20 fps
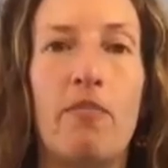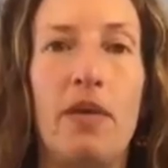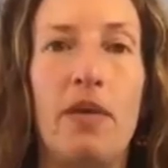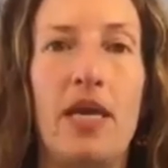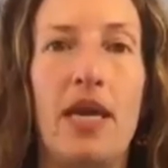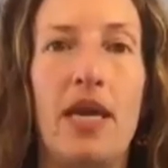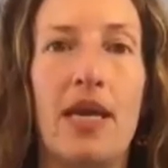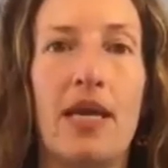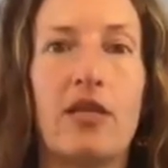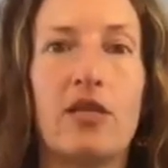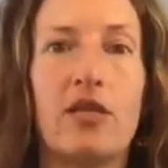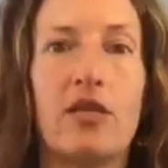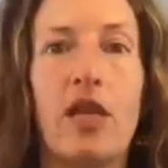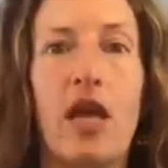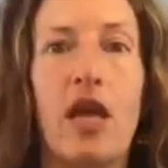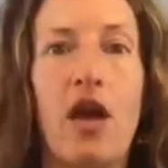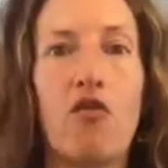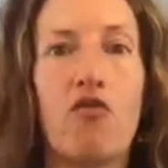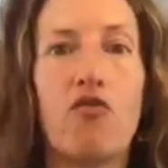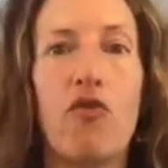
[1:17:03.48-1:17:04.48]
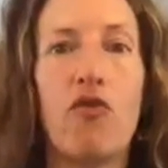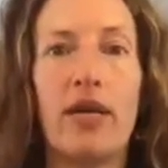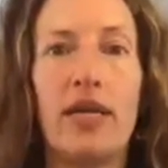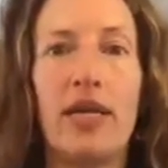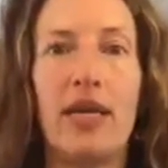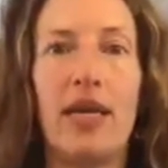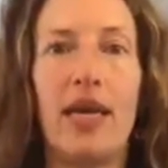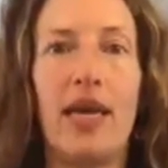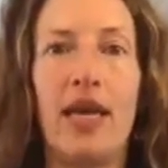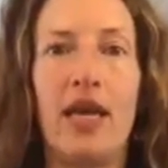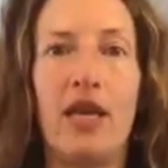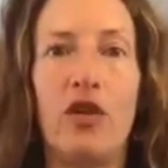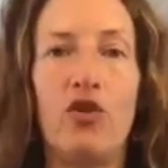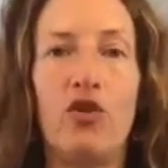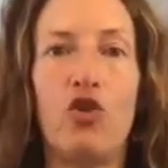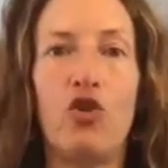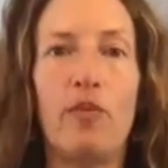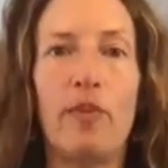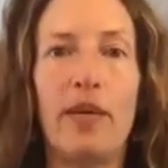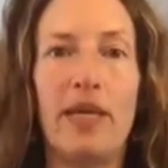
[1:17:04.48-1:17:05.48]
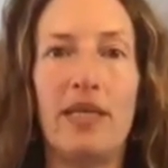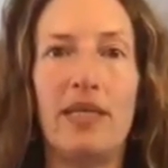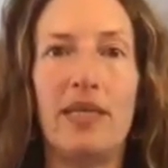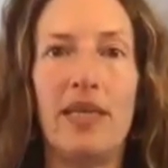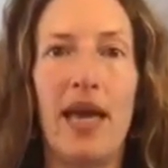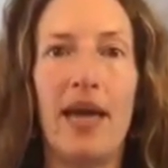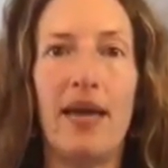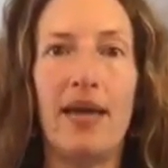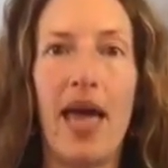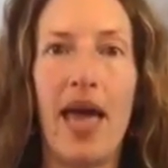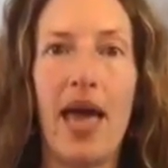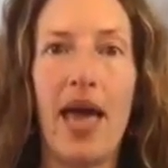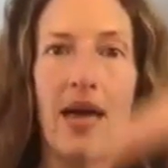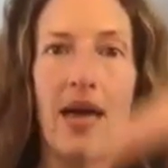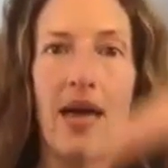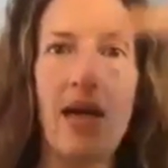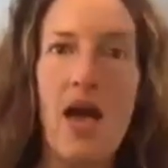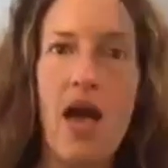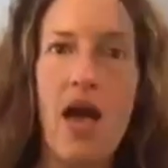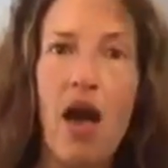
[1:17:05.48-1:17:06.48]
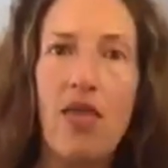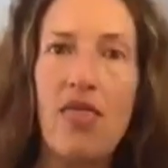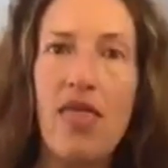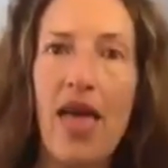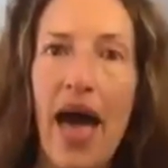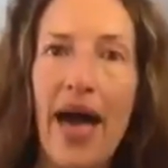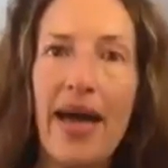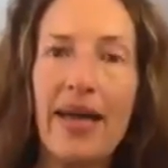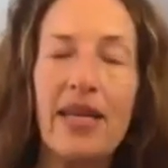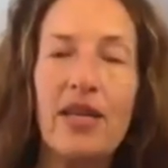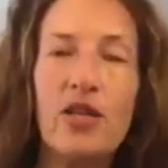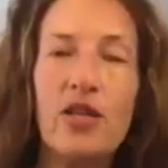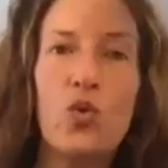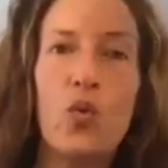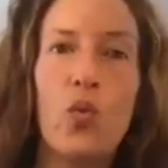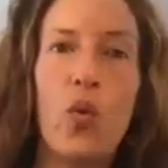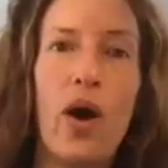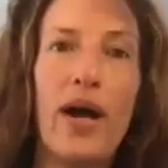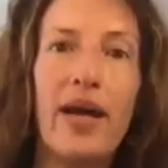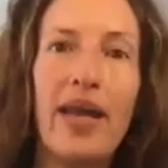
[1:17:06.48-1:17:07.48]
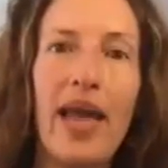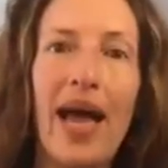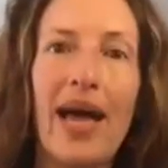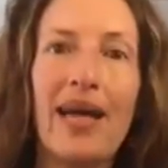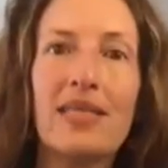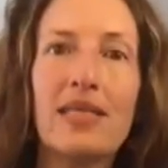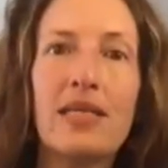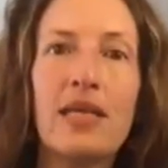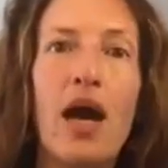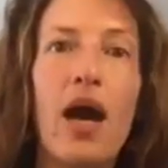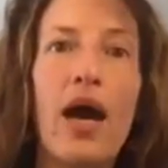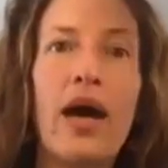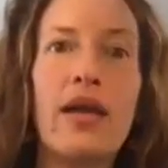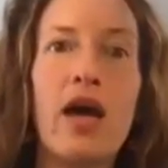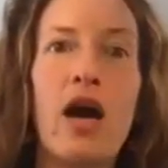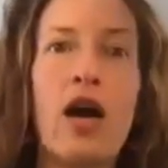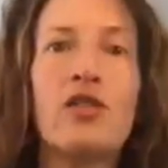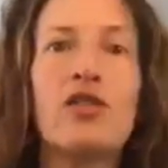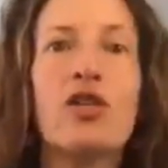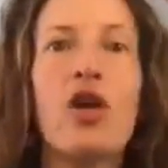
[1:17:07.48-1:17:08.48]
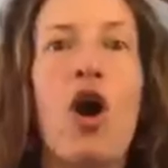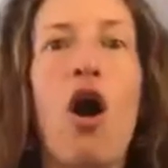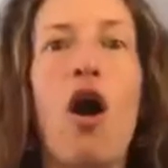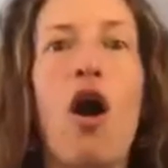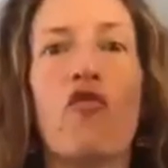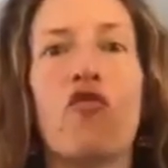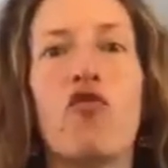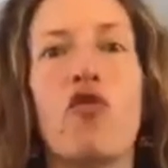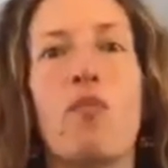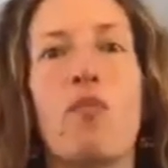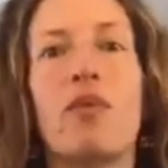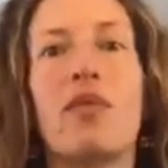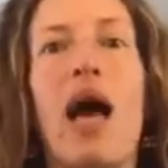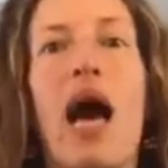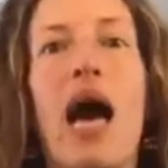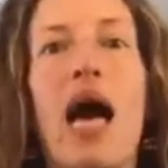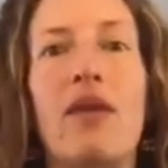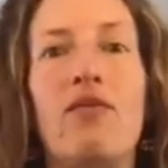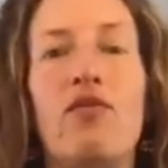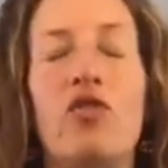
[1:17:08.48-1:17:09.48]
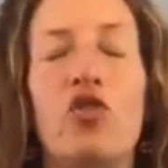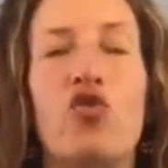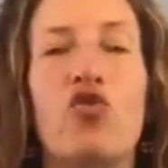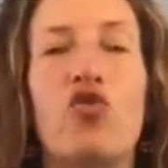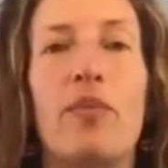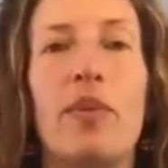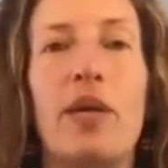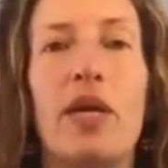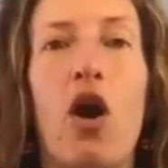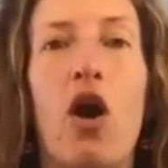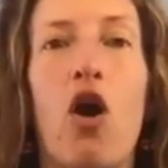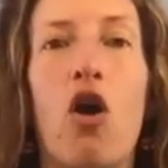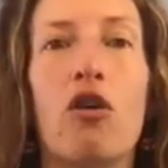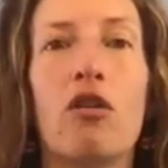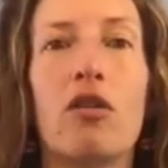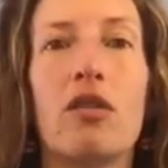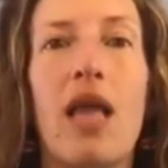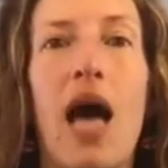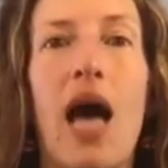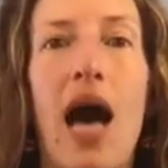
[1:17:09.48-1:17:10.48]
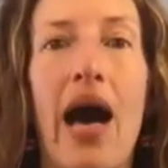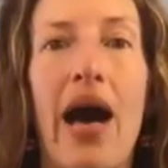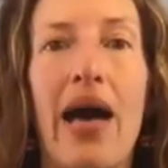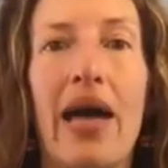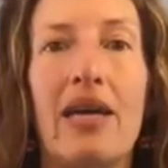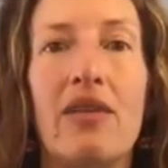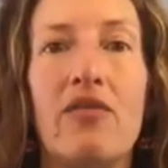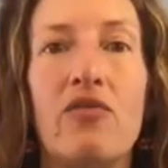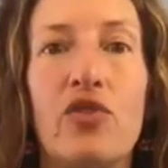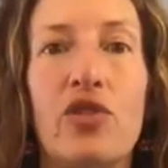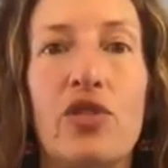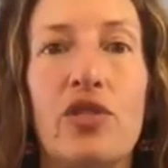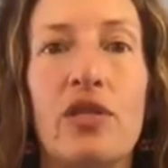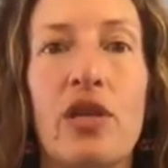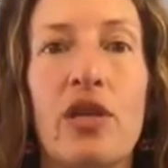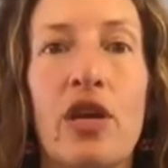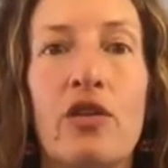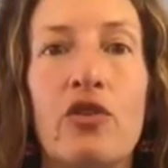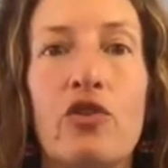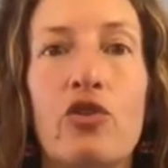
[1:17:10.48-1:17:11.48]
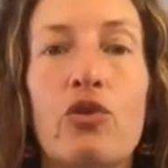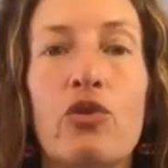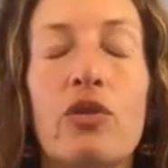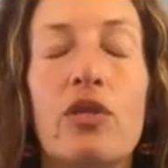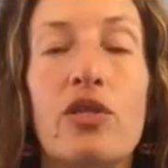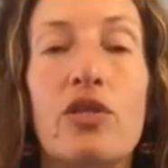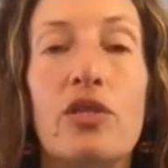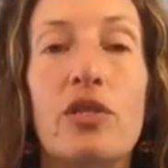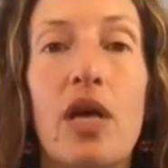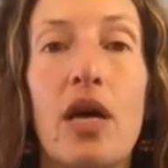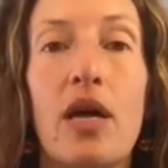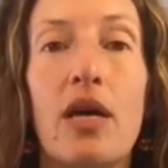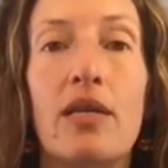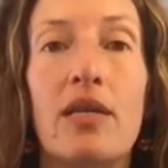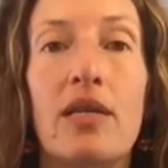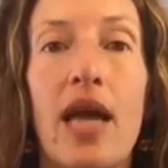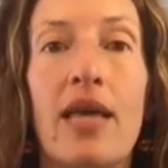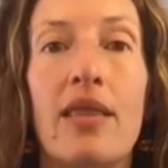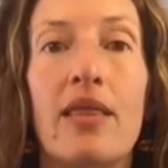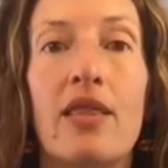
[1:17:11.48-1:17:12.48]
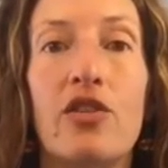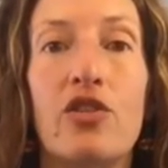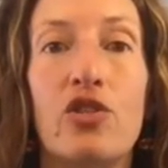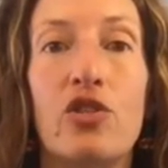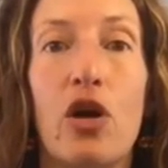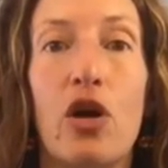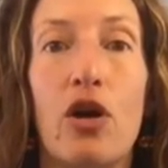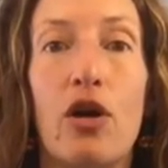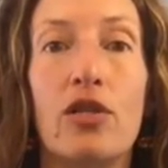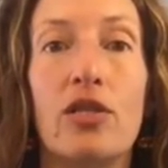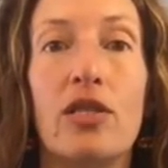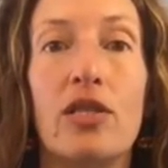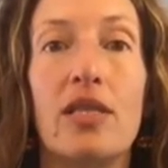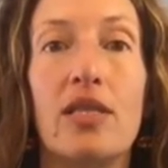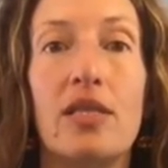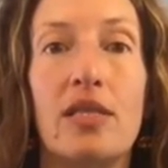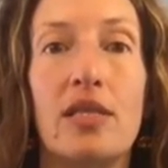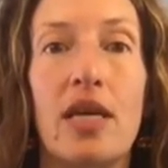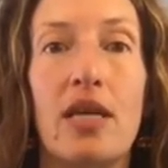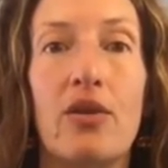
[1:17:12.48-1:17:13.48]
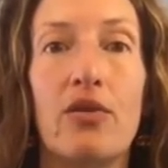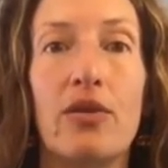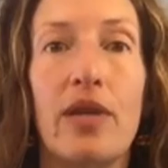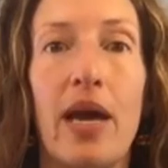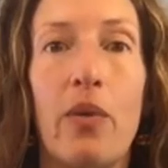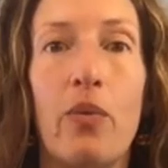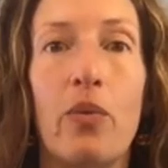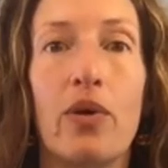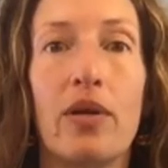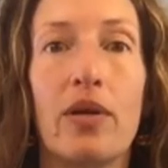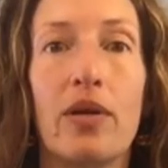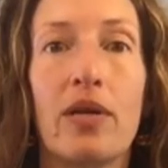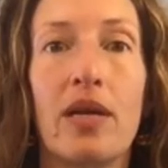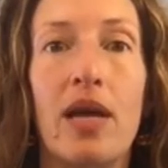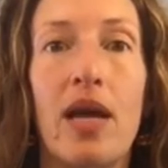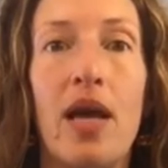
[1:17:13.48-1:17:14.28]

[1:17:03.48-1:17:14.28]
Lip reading: beings running in human DNA, that is what has cut us off from live streaming our lives to the sun and the stars and the stellar network.